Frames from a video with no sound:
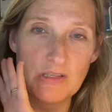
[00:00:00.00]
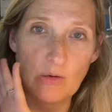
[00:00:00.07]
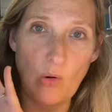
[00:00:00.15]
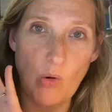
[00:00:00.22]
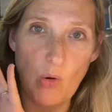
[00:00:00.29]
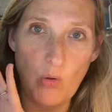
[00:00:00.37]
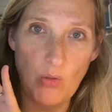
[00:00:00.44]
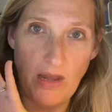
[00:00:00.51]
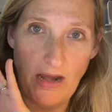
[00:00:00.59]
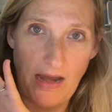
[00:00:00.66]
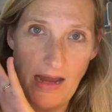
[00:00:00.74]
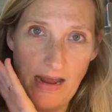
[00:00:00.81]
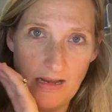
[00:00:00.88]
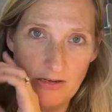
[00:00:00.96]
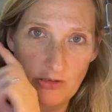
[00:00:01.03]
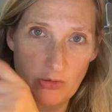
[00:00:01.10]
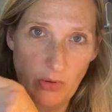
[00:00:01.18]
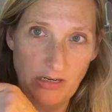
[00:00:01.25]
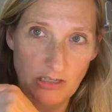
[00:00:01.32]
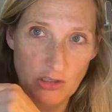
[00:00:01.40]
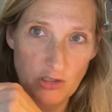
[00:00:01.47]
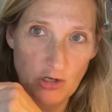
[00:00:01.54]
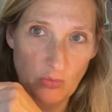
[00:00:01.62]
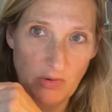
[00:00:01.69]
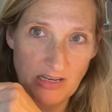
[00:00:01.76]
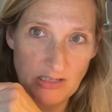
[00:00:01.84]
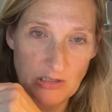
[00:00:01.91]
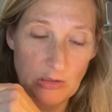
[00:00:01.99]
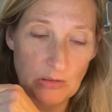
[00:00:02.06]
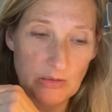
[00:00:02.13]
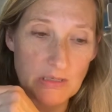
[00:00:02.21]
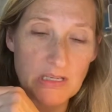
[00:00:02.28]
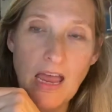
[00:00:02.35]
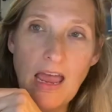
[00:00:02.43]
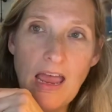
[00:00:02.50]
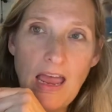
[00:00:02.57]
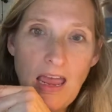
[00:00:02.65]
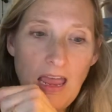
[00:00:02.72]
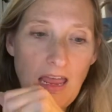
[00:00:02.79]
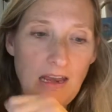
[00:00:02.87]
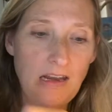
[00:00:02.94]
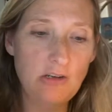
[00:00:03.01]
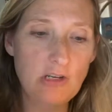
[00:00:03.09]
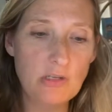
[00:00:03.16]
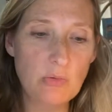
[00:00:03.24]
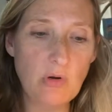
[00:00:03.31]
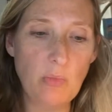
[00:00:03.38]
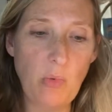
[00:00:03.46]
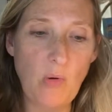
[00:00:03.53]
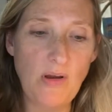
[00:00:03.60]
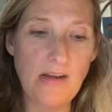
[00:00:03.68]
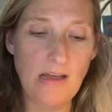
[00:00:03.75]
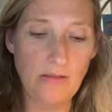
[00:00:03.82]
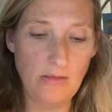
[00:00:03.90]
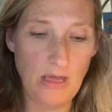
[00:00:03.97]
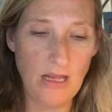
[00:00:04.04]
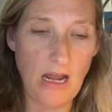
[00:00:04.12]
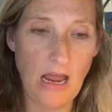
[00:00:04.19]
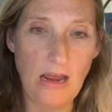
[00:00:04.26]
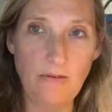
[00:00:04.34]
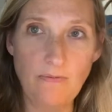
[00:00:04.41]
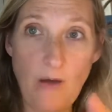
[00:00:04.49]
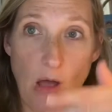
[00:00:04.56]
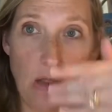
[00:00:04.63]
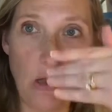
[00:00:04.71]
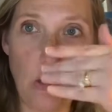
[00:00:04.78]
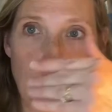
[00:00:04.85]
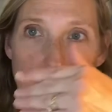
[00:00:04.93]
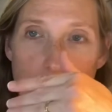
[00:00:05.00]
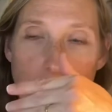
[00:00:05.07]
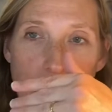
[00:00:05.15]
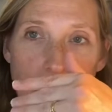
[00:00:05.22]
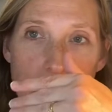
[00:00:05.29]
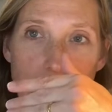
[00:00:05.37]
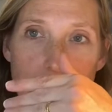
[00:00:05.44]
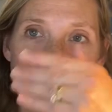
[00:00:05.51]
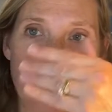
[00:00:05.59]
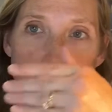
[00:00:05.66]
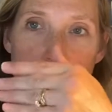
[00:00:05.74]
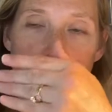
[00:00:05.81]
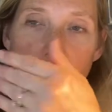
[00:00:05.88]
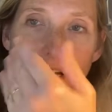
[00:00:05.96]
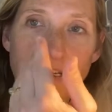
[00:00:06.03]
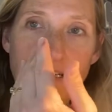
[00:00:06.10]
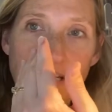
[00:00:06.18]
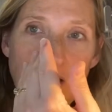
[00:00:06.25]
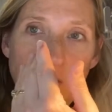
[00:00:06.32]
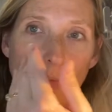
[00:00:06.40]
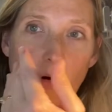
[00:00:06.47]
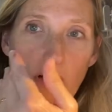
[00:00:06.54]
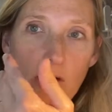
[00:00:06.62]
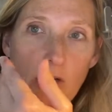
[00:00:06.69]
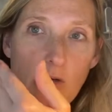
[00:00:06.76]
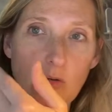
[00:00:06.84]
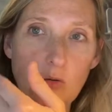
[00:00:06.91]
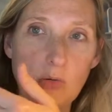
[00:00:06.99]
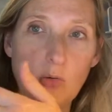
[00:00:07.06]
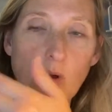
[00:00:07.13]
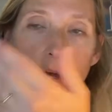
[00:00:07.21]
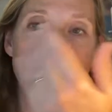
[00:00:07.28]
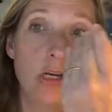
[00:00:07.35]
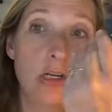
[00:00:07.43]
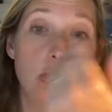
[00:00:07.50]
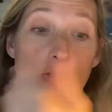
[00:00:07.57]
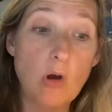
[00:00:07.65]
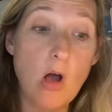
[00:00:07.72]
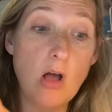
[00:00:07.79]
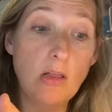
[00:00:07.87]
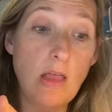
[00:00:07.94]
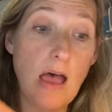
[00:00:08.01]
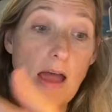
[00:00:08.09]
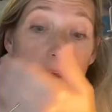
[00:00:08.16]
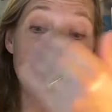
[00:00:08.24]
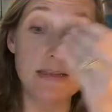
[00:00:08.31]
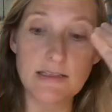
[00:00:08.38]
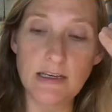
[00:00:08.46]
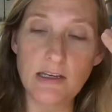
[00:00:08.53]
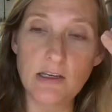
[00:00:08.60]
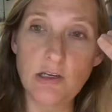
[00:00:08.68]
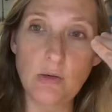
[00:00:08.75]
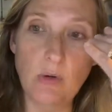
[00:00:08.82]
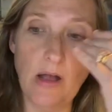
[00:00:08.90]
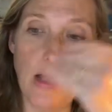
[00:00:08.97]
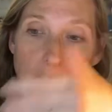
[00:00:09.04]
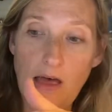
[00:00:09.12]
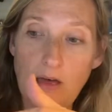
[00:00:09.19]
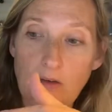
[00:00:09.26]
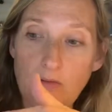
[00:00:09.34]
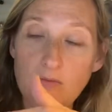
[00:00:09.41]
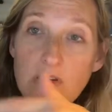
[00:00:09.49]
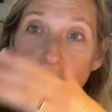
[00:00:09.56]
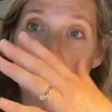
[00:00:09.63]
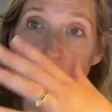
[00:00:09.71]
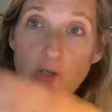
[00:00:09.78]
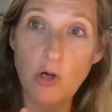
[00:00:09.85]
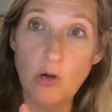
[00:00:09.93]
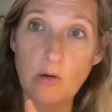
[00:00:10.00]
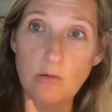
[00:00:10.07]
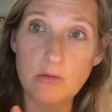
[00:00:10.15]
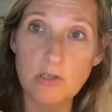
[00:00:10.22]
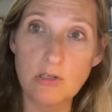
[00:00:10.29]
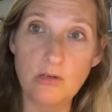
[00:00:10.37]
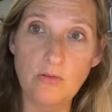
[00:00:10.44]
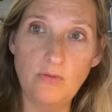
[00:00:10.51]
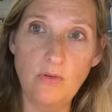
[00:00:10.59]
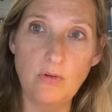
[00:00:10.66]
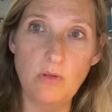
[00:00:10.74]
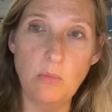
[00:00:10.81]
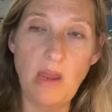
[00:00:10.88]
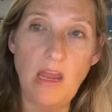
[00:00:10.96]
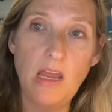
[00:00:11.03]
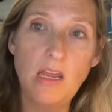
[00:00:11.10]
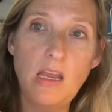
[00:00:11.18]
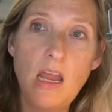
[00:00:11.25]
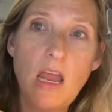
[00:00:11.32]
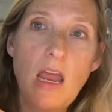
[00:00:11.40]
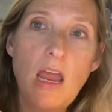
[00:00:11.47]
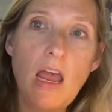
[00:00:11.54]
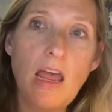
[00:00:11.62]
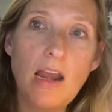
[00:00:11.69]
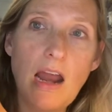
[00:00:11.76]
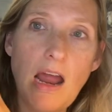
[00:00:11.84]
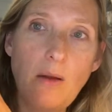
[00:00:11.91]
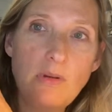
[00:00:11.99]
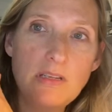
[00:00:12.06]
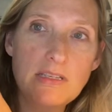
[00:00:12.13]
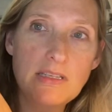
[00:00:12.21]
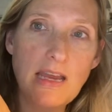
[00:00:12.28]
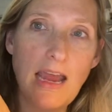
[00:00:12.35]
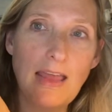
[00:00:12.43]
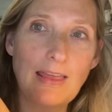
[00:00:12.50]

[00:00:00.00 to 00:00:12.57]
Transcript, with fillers: the goal that I had so I could show my students. And I just want to point out that I followed a certain technique where you draw lines and you have different tones and you fill them in. And I would say